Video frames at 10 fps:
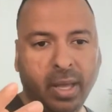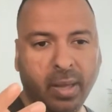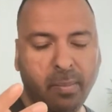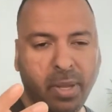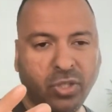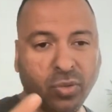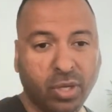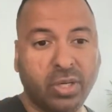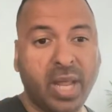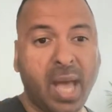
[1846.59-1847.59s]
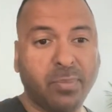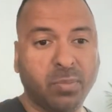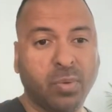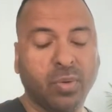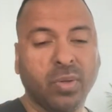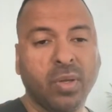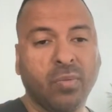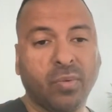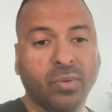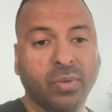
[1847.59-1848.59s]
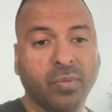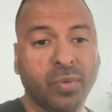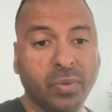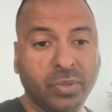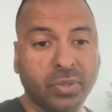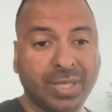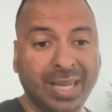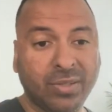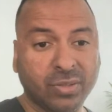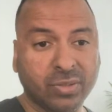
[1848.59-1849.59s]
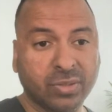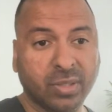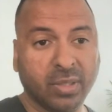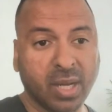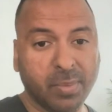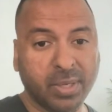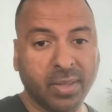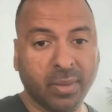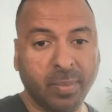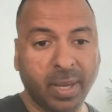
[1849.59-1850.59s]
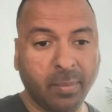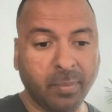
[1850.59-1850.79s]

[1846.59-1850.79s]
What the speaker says: makes you adaptable for the future changes that are coming down the pipe.